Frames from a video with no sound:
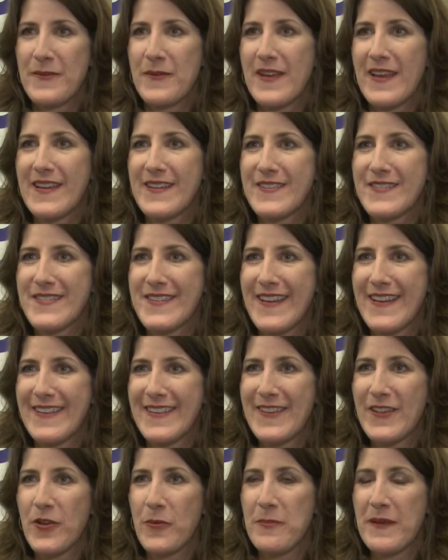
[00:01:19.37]
He's a
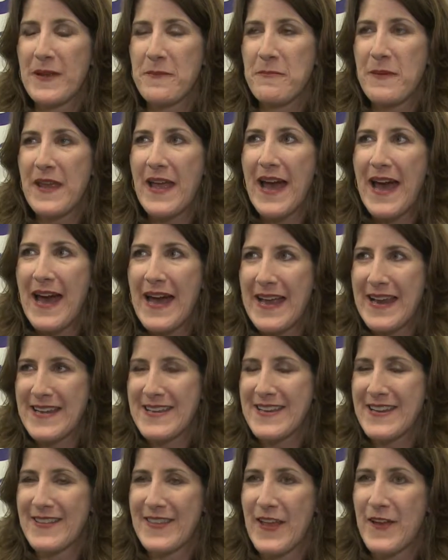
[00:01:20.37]
little bit behind.
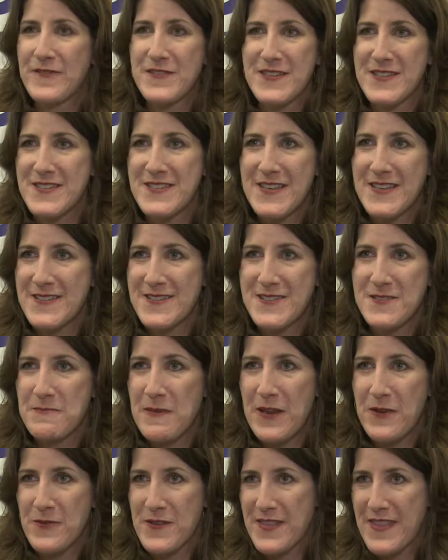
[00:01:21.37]
He'd love to sit and
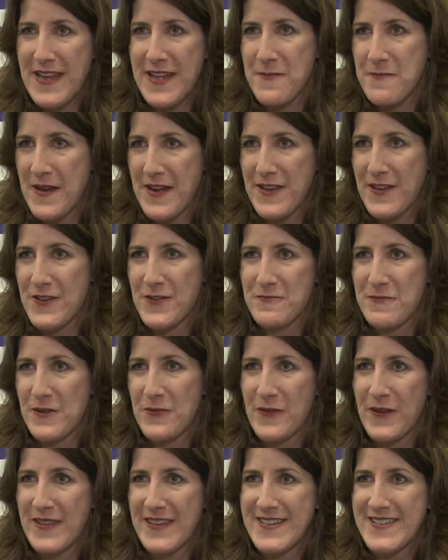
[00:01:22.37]
speak with anybody who'd be
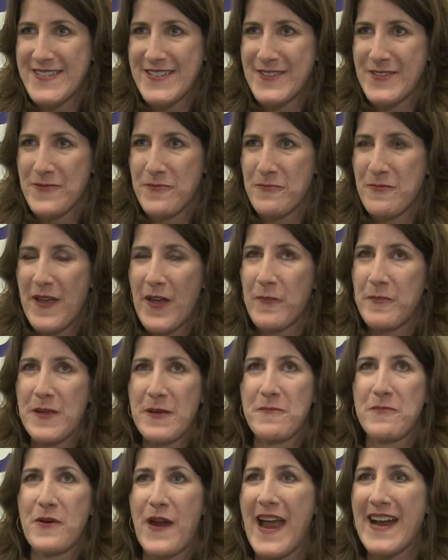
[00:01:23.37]
willing to help
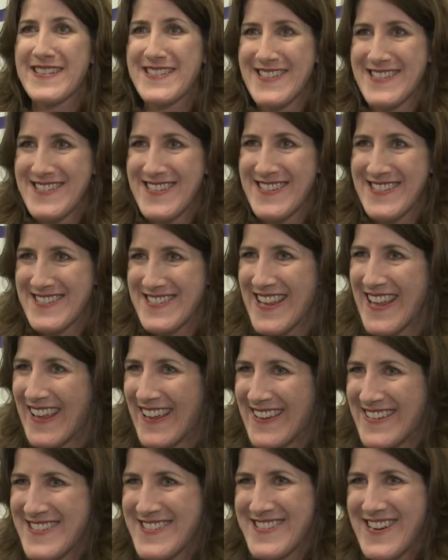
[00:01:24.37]
him practice his
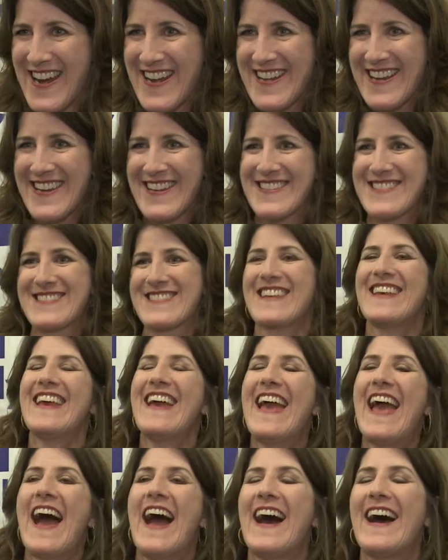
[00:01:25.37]
Chinese.
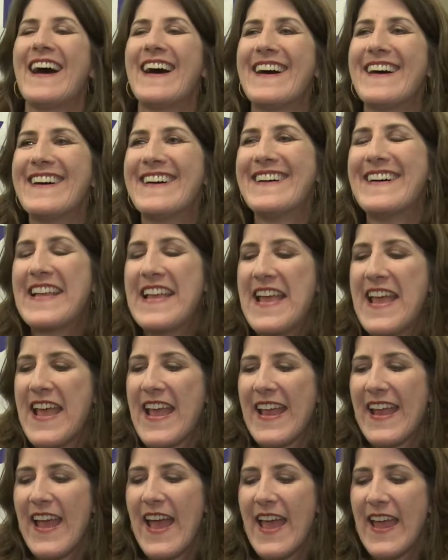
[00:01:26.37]

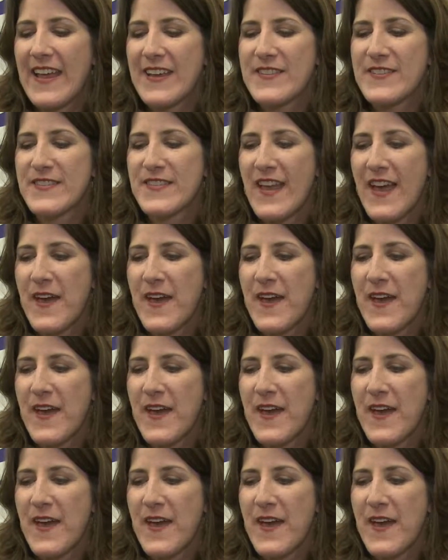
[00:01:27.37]
It's